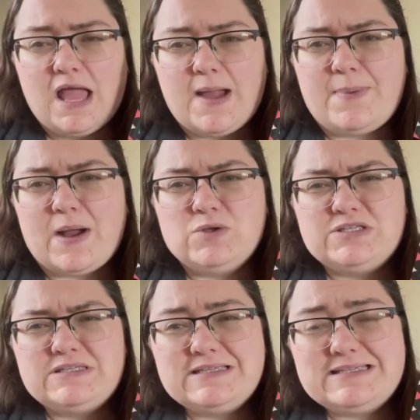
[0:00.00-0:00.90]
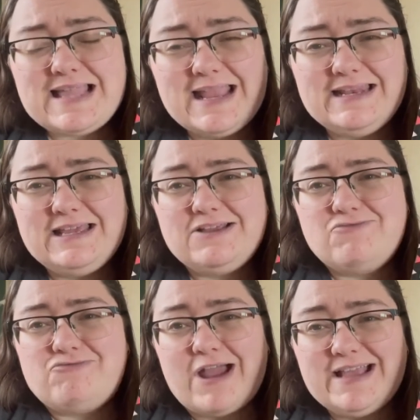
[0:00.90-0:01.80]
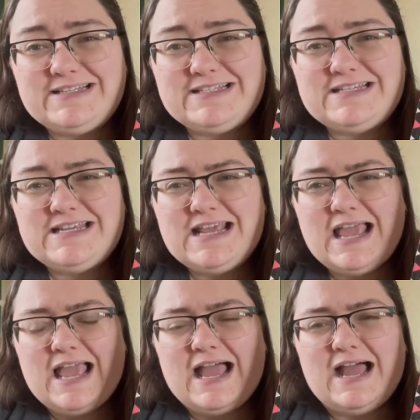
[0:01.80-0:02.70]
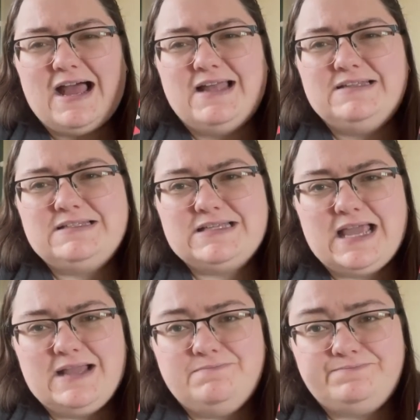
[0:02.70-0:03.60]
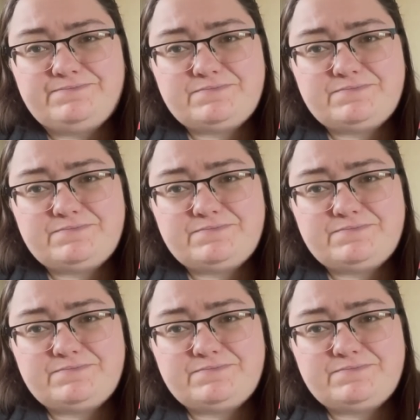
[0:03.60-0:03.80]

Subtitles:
about sustaining rest and